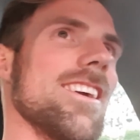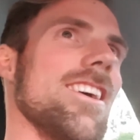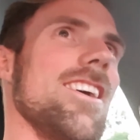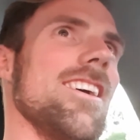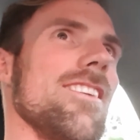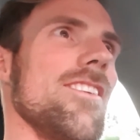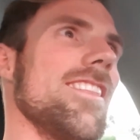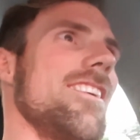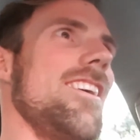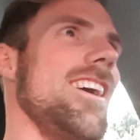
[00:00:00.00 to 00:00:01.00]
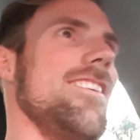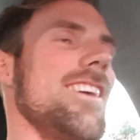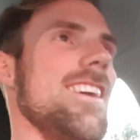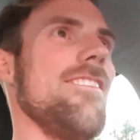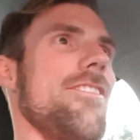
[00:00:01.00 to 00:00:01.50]
god, I'm at the
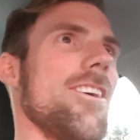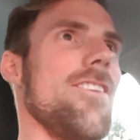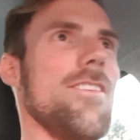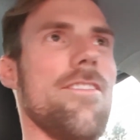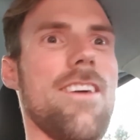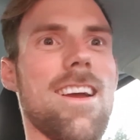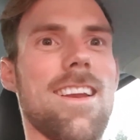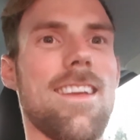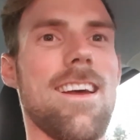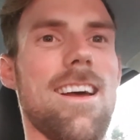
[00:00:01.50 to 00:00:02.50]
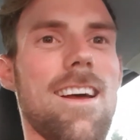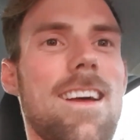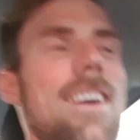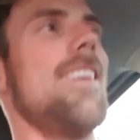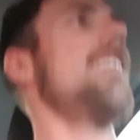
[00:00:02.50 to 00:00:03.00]
highway and I forgot my fucking
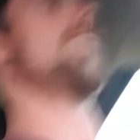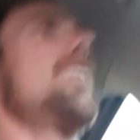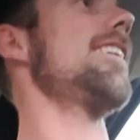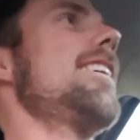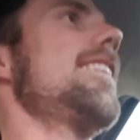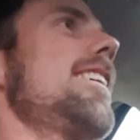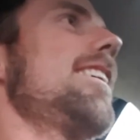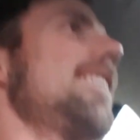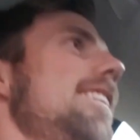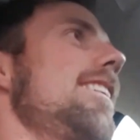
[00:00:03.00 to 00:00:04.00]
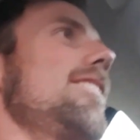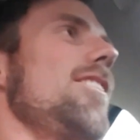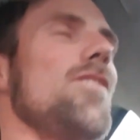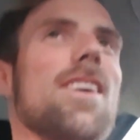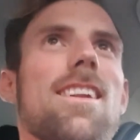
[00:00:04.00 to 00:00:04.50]
car. What
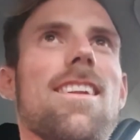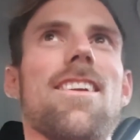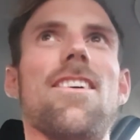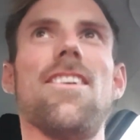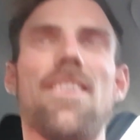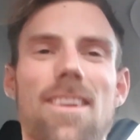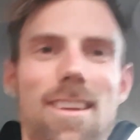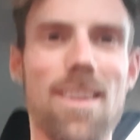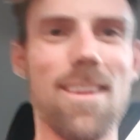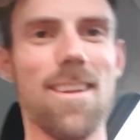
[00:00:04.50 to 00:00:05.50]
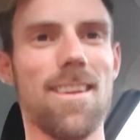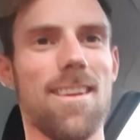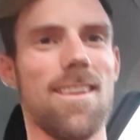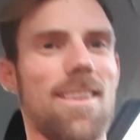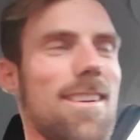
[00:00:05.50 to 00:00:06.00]
am I gonna do?
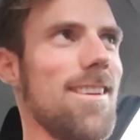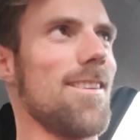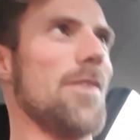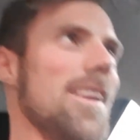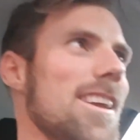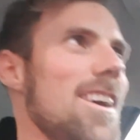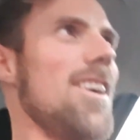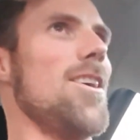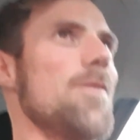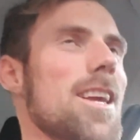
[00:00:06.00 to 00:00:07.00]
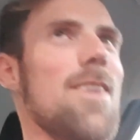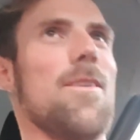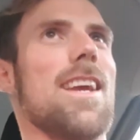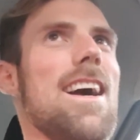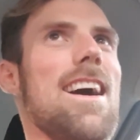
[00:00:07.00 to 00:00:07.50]
Better go home and get my
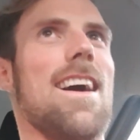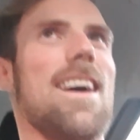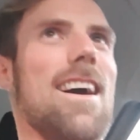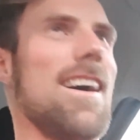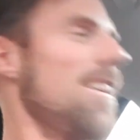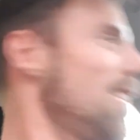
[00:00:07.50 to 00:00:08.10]
car.